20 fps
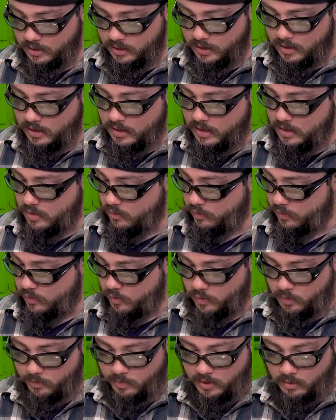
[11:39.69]
Exactly. There
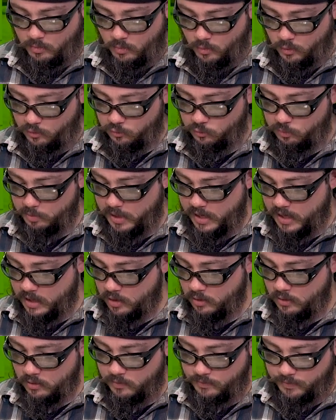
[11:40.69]
would have been more
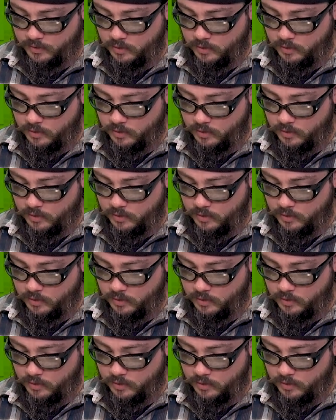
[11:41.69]
spatter.